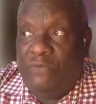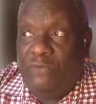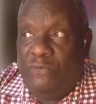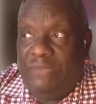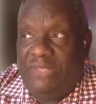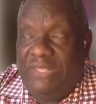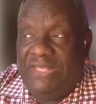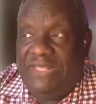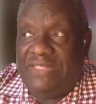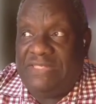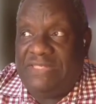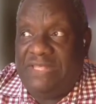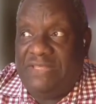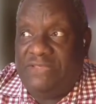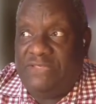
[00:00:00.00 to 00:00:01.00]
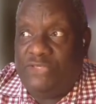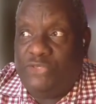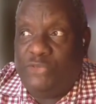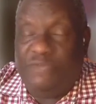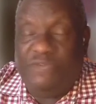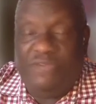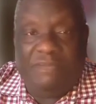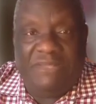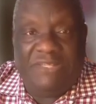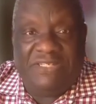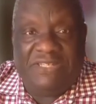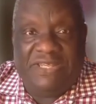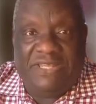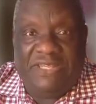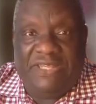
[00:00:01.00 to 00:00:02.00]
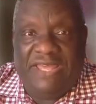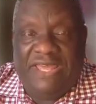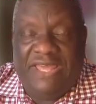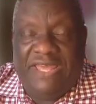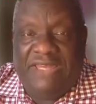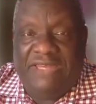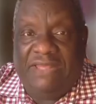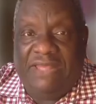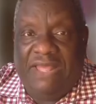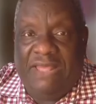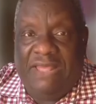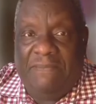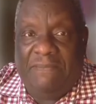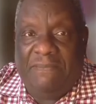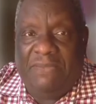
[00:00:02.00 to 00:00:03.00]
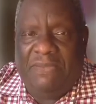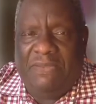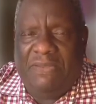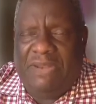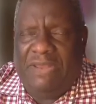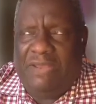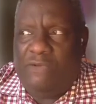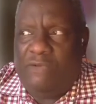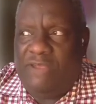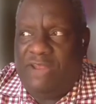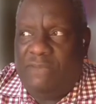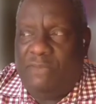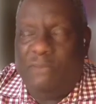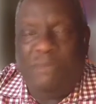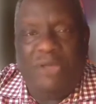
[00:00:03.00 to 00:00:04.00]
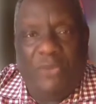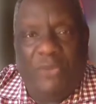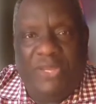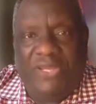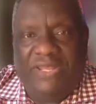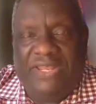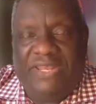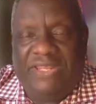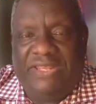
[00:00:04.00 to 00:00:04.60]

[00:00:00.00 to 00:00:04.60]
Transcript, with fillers: Rumi is a Sufi mystic and an incredible poet.